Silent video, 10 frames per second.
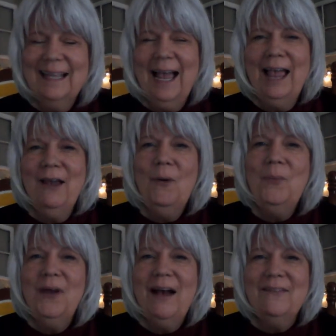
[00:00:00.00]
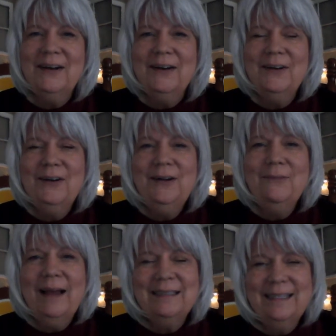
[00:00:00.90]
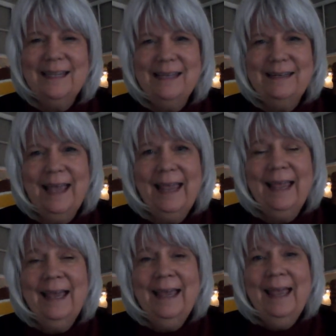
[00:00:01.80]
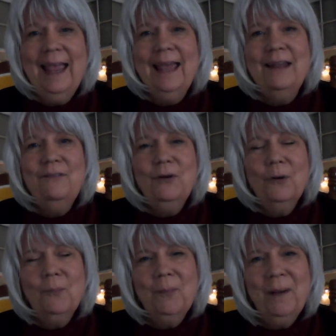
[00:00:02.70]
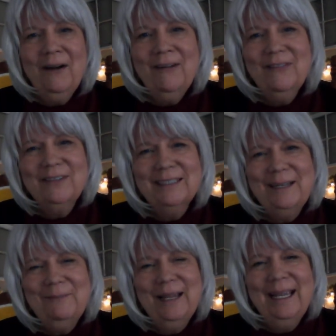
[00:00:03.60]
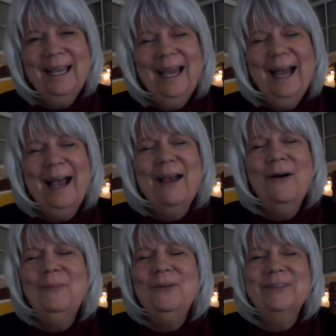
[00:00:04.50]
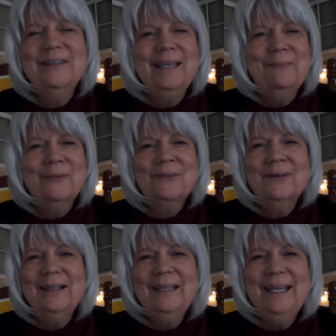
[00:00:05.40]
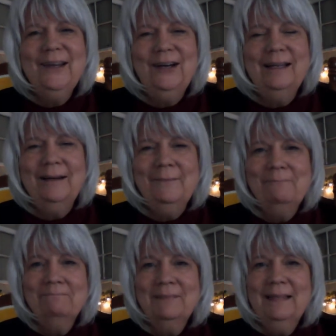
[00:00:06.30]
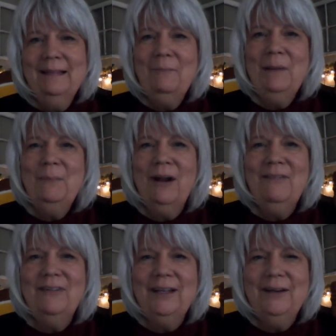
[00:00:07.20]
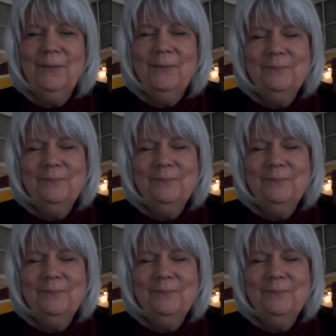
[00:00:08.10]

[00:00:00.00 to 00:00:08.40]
I hope you have a good rest of the day. And if you are preparing for sleeping, I hope you sleep really good. Let me pray for you.